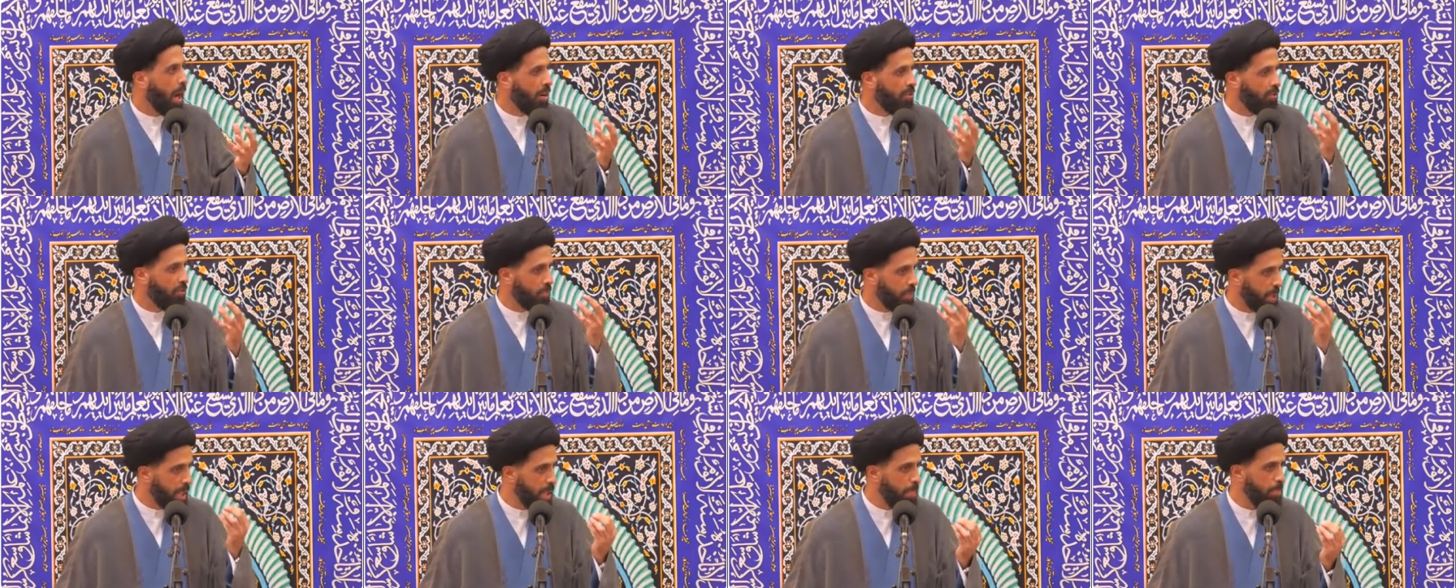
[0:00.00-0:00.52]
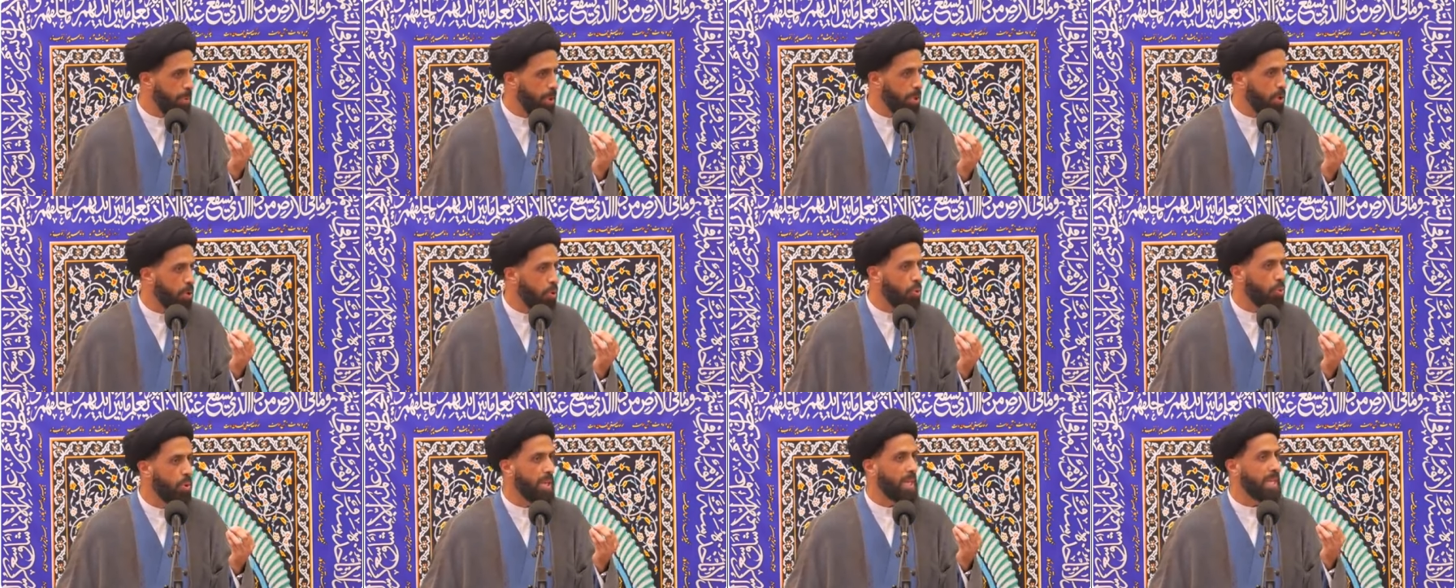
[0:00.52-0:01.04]
of people
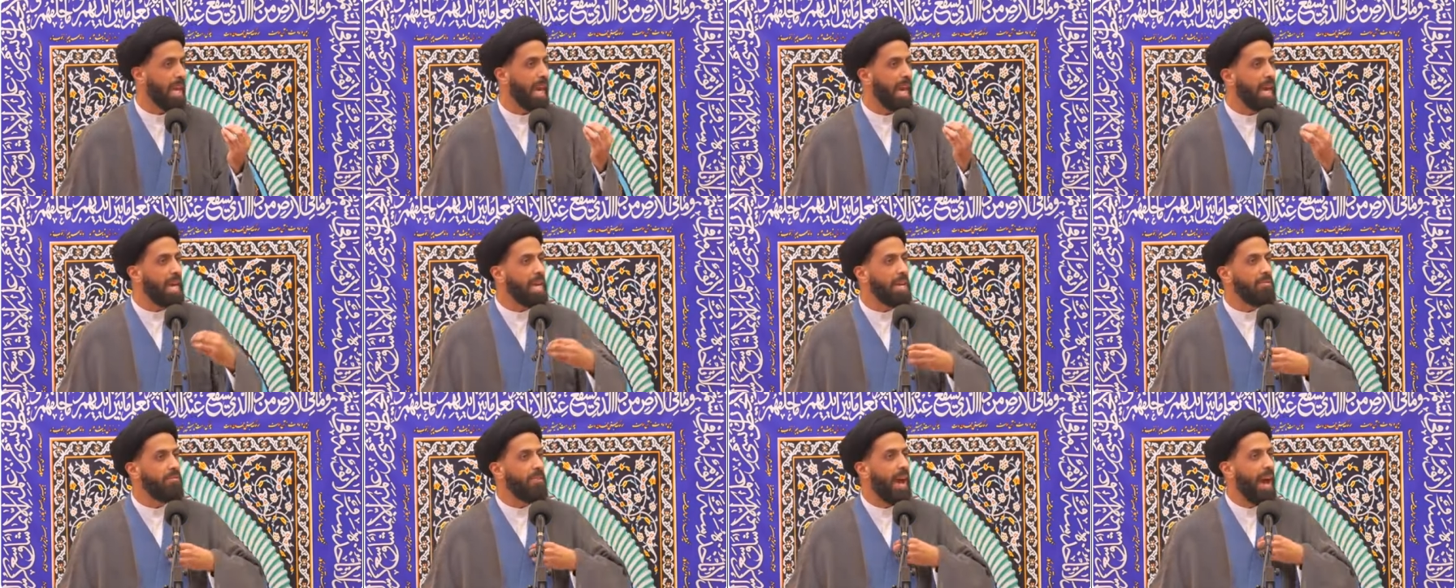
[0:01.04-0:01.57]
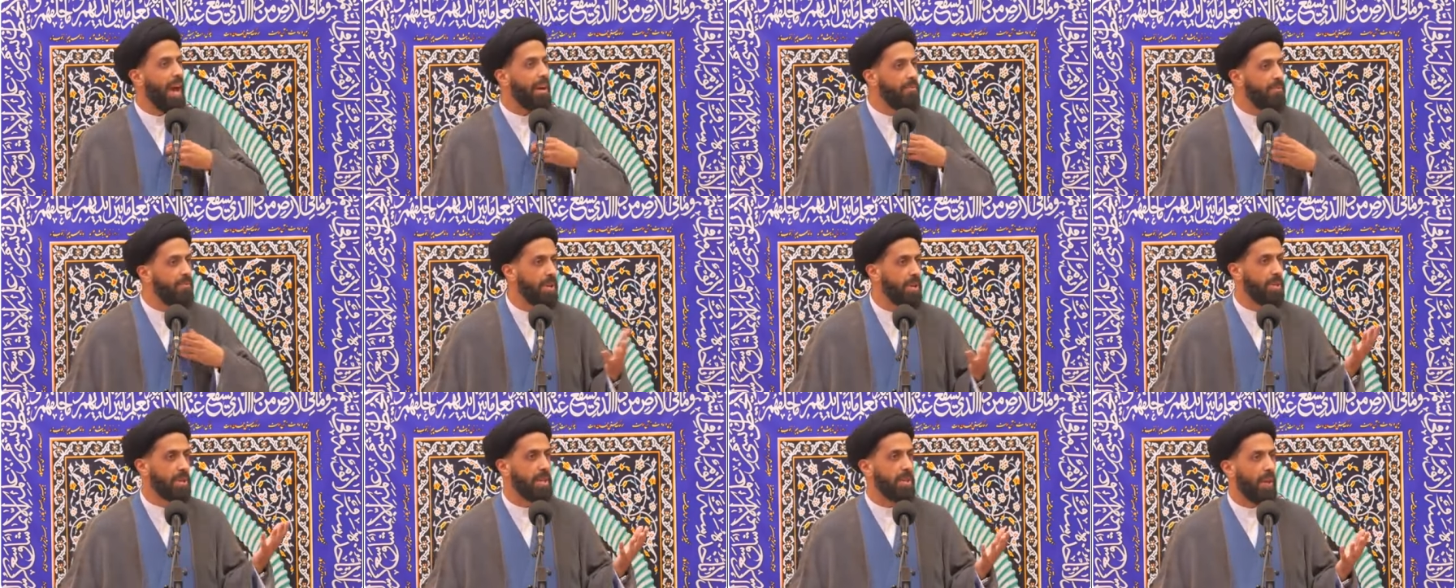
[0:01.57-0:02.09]
who gave
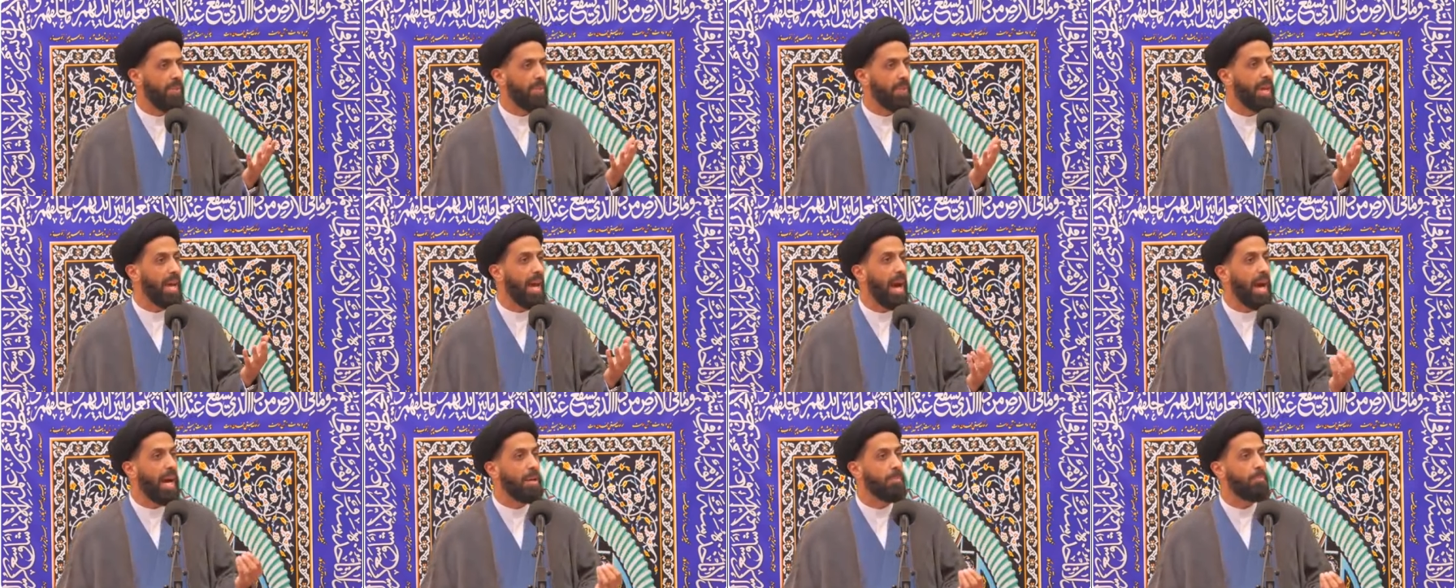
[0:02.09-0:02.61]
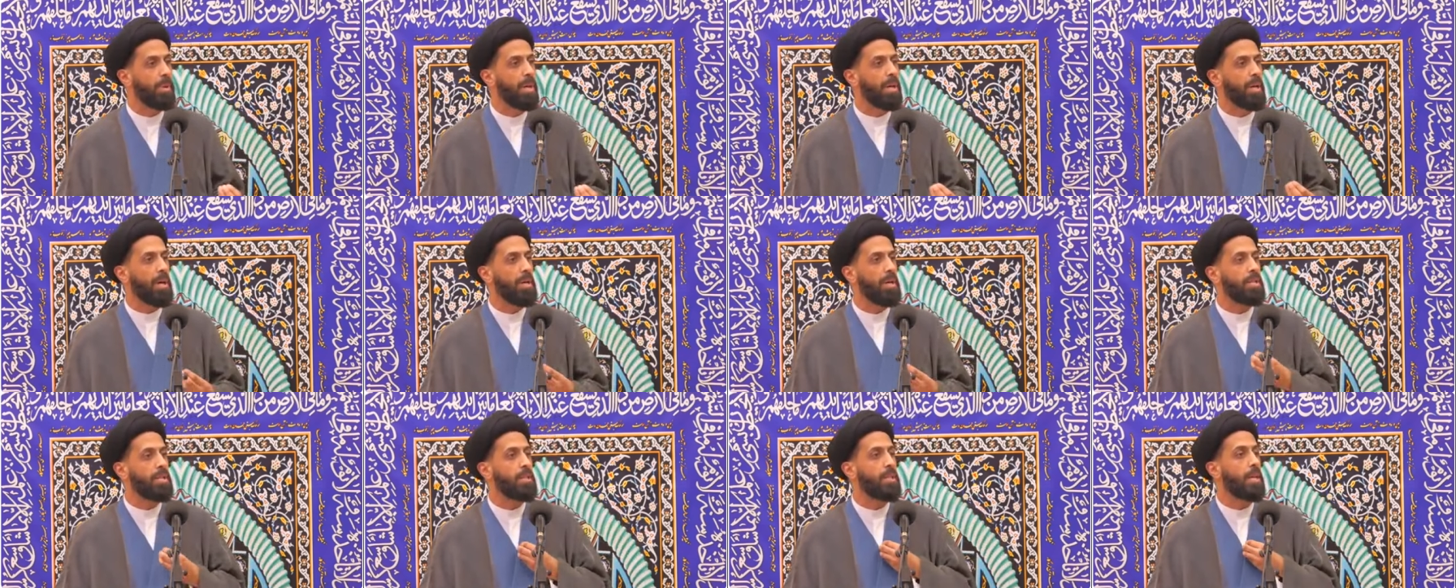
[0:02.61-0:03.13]
everything that they had
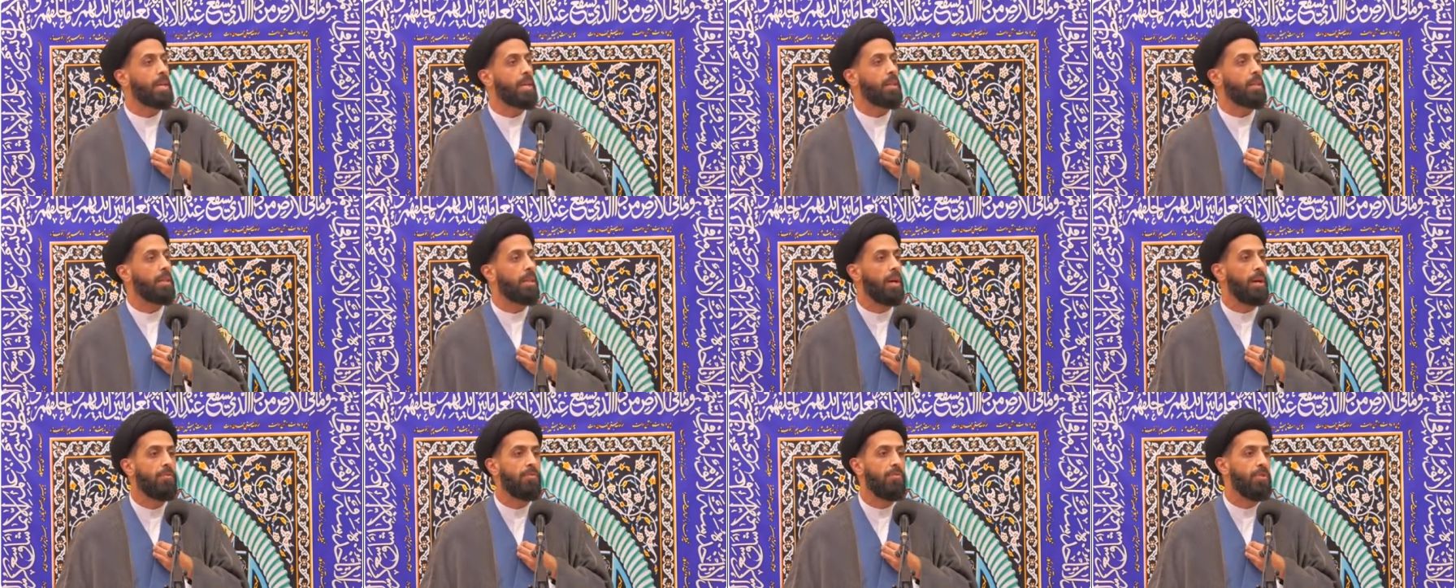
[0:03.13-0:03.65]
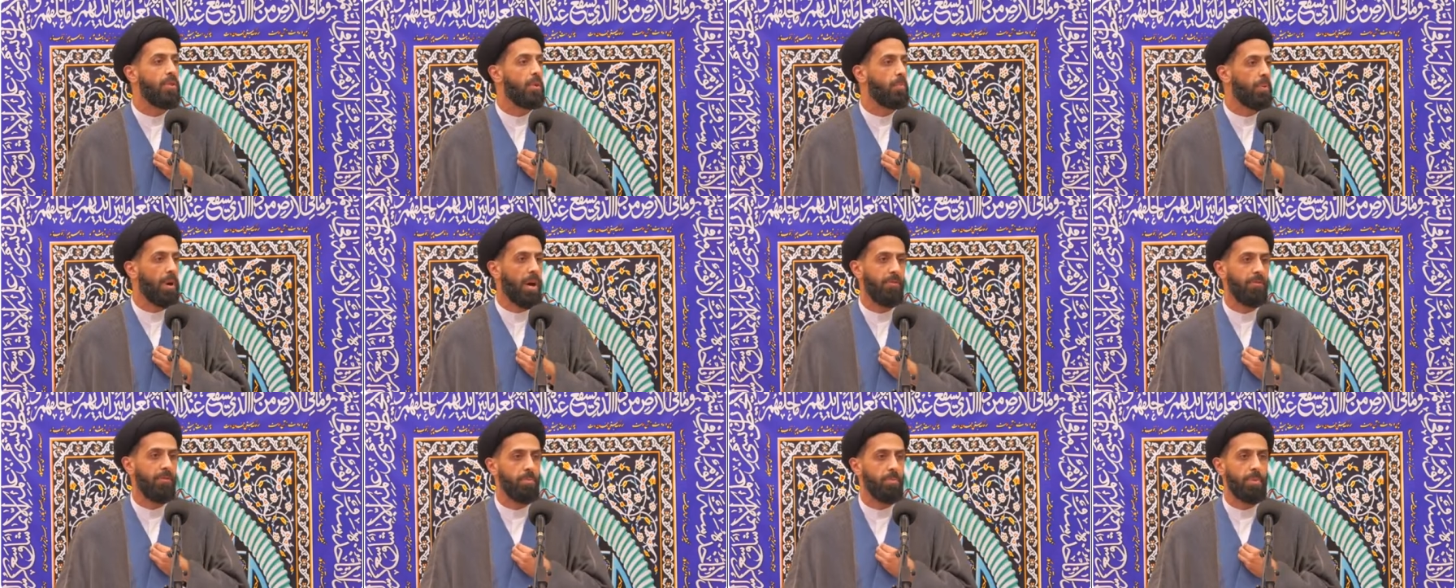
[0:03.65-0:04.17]
because they loved the
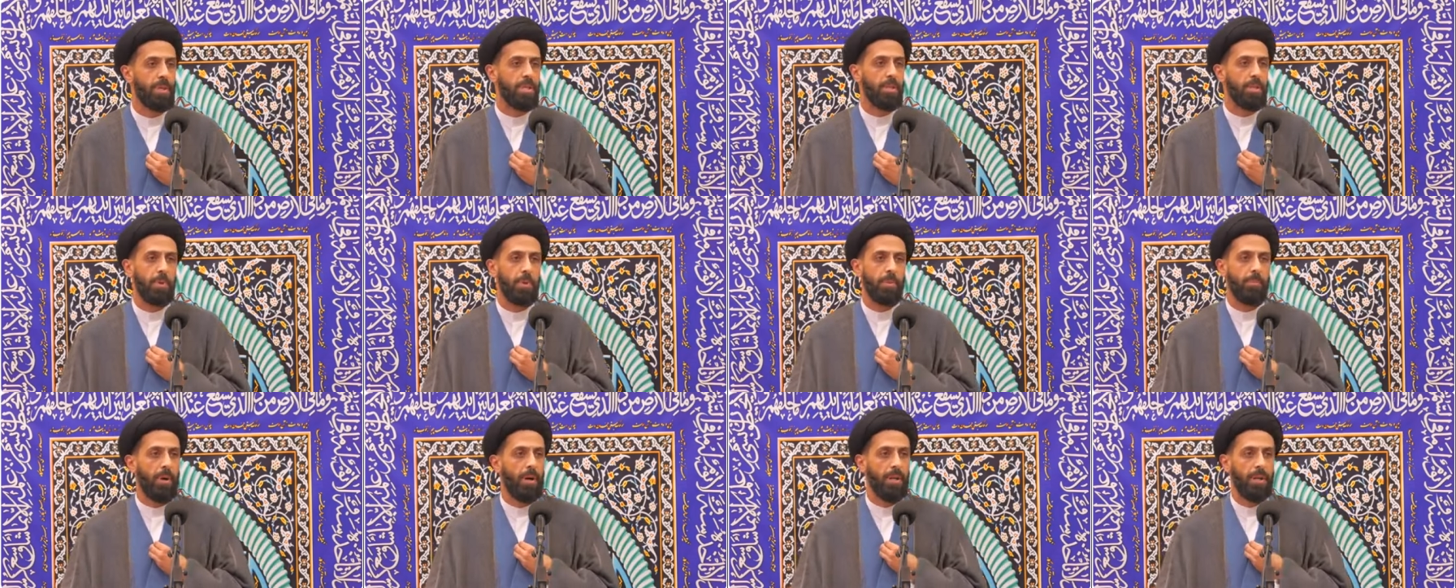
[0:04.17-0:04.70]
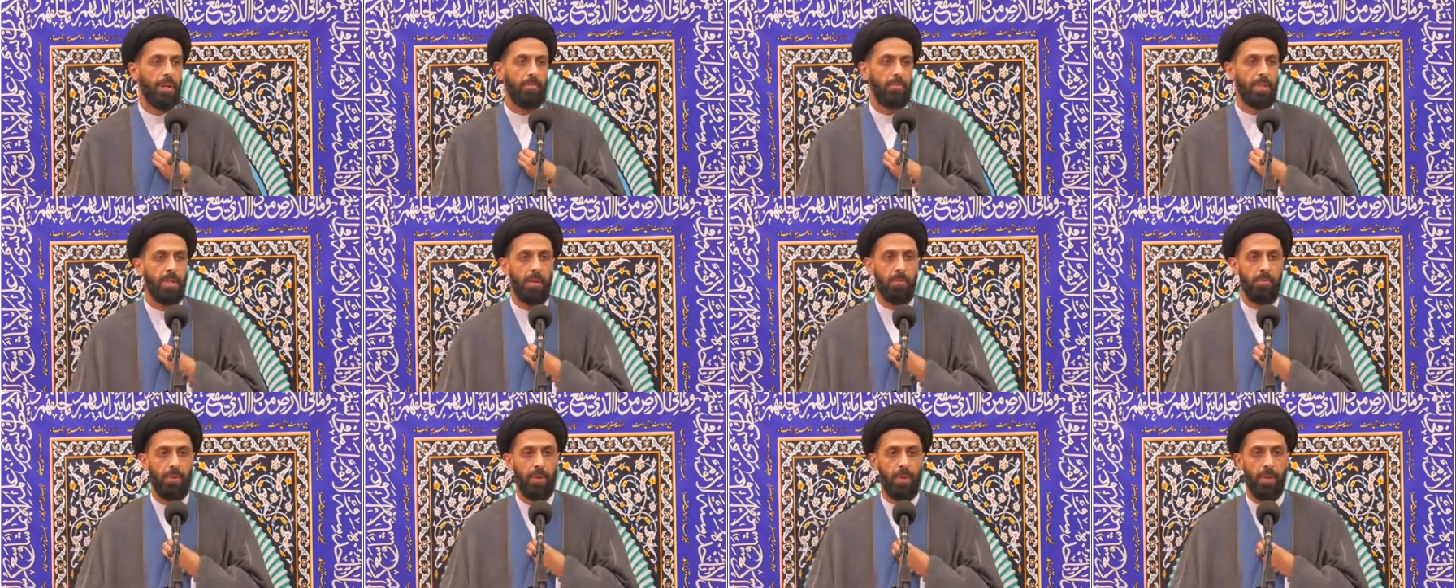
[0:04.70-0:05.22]
prophet peace be upon him
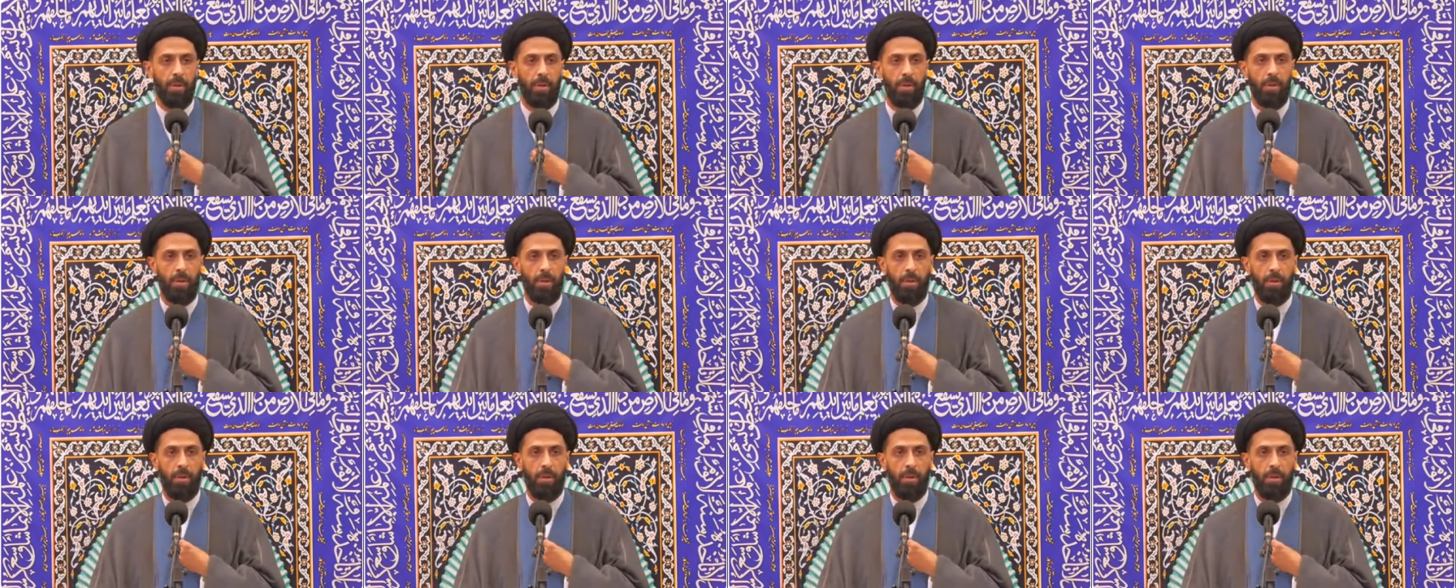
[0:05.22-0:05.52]
deeply